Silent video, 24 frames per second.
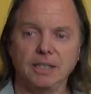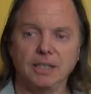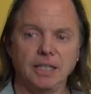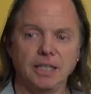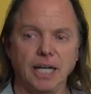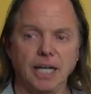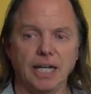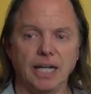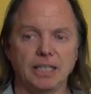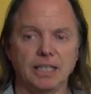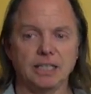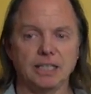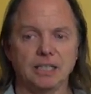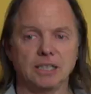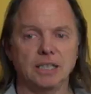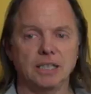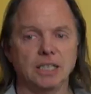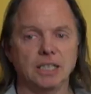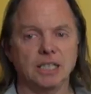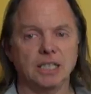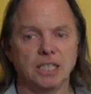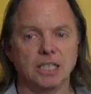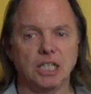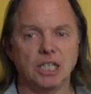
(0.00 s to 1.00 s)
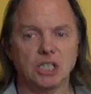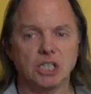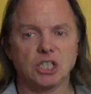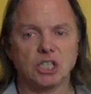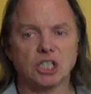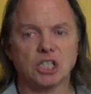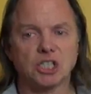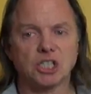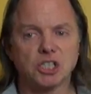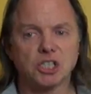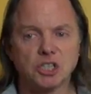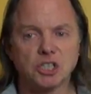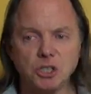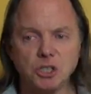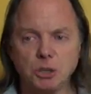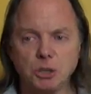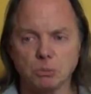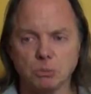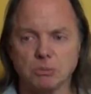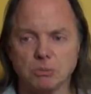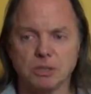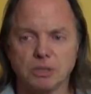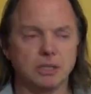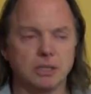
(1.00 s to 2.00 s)
And it is
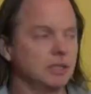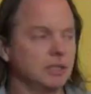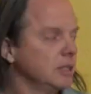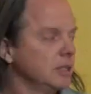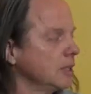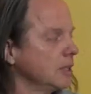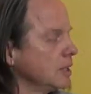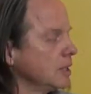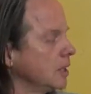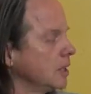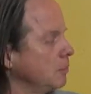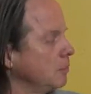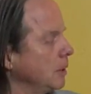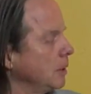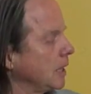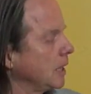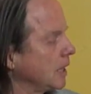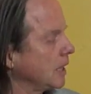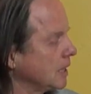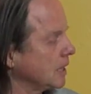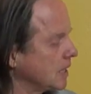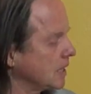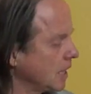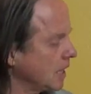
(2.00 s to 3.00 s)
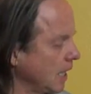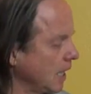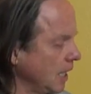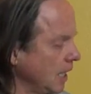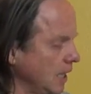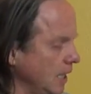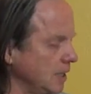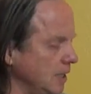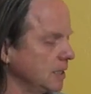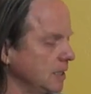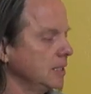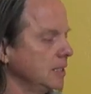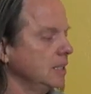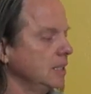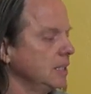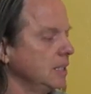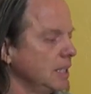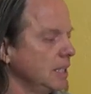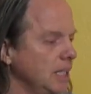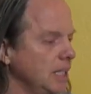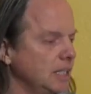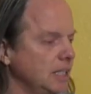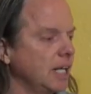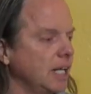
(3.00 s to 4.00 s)
assumed to be contained
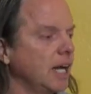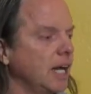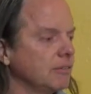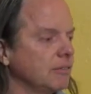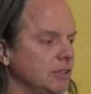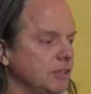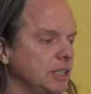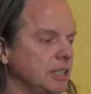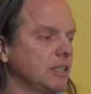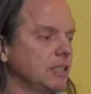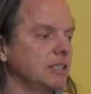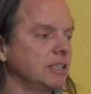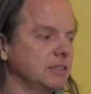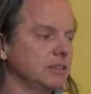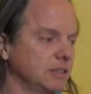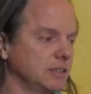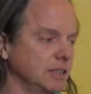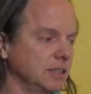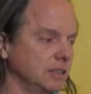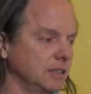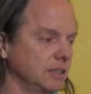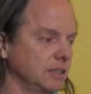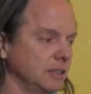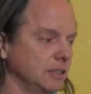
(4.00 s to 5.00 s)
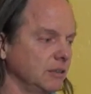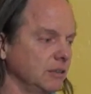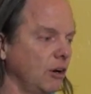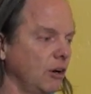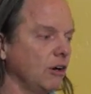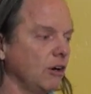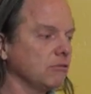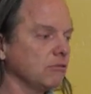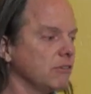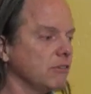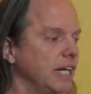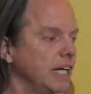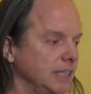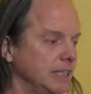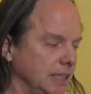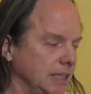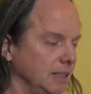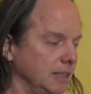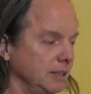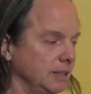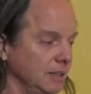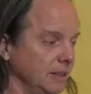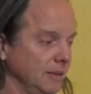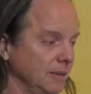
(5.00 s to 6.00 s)
in every consonant already.
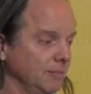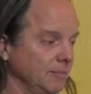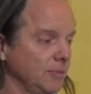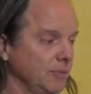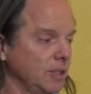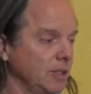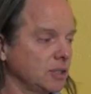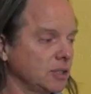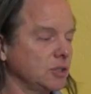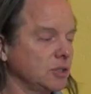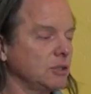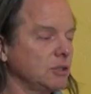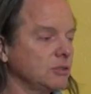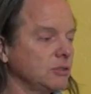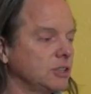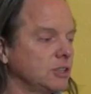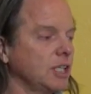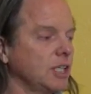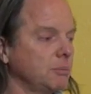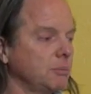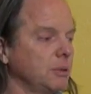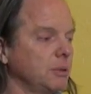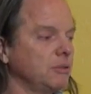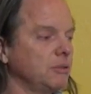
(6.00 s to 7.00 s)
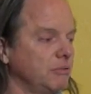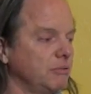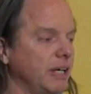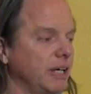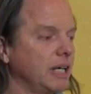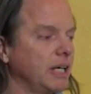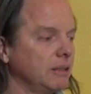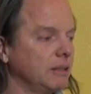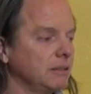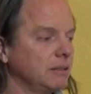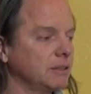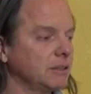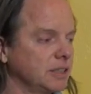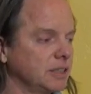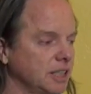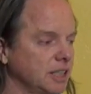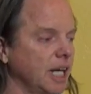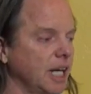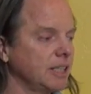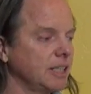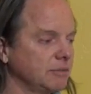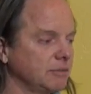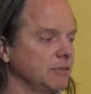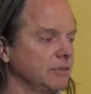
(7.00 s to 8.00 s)
There's no separate vowel
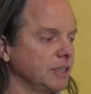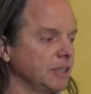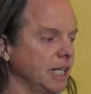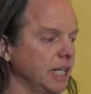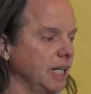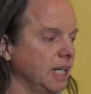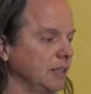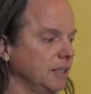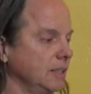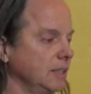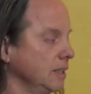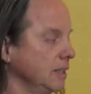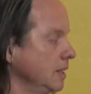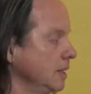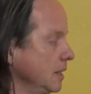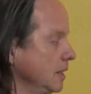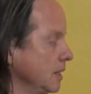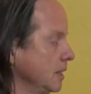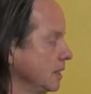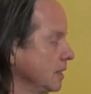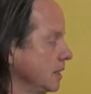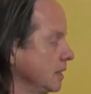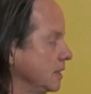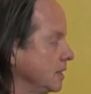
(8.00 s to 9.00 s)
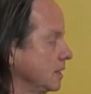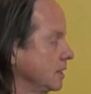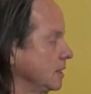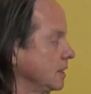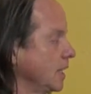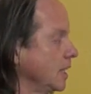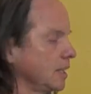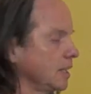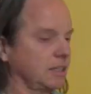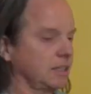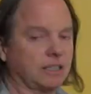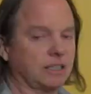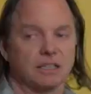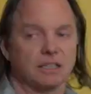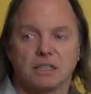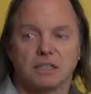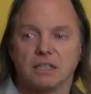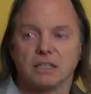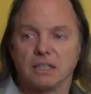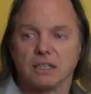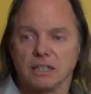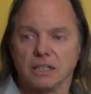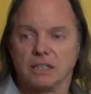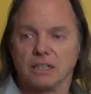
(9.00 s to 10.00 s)
sign for that. This is not
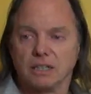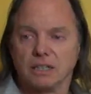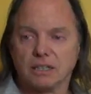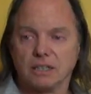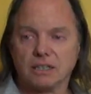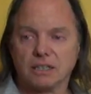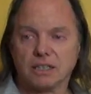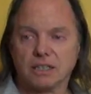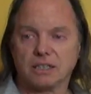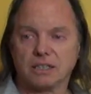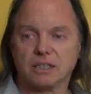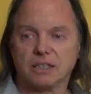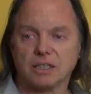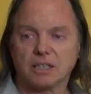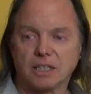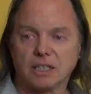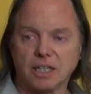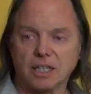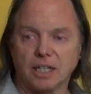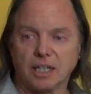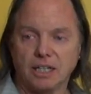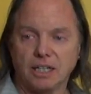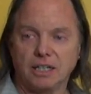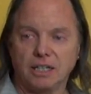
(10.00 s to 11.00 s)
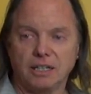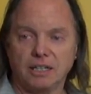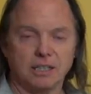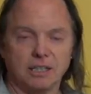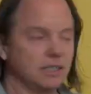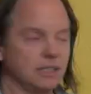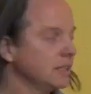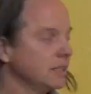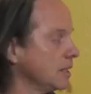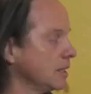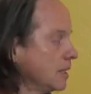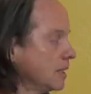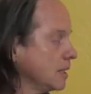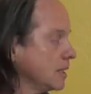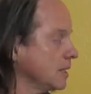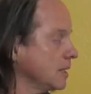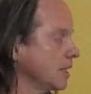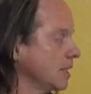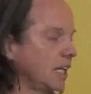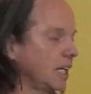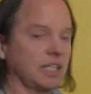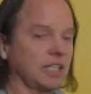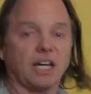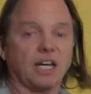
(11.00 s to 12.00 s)
k, this is ka. This is
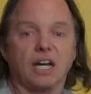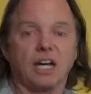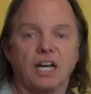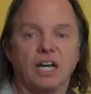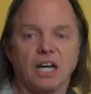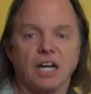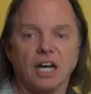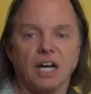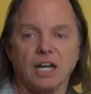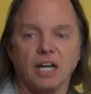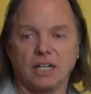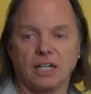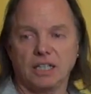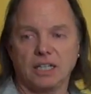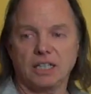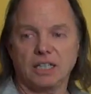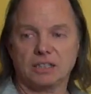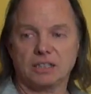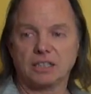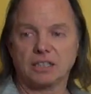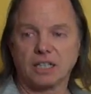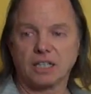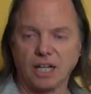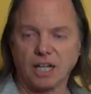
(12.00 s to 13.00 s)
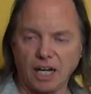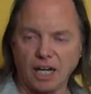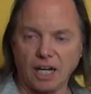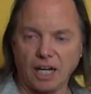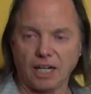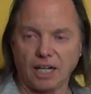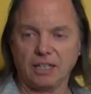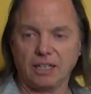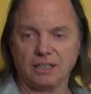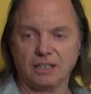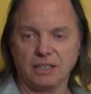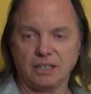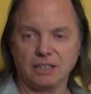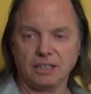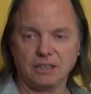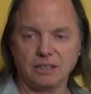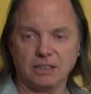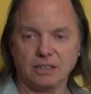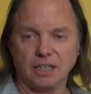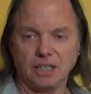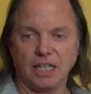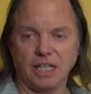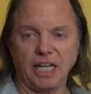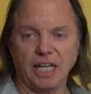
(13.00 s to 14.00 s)
not k, it's ka.
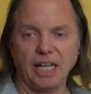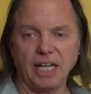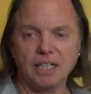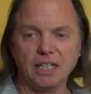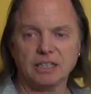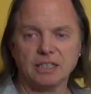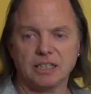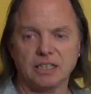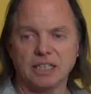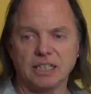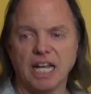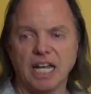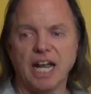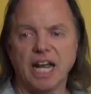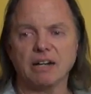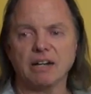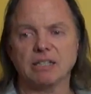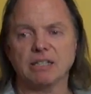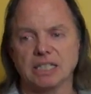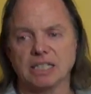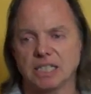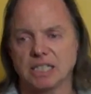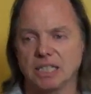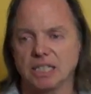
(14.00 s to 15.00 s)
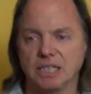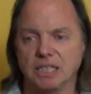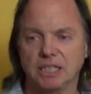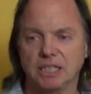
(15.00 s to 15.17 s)
The A is inherent